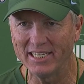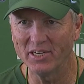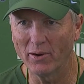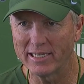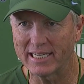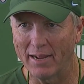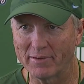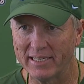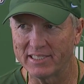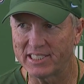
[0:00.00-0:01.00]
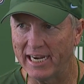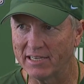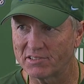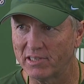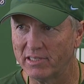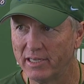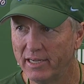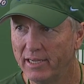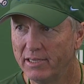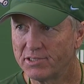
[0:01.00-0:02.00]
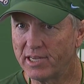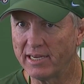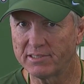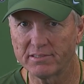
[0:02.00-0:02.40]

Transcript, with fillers: You know, anytime you get a chance to stay,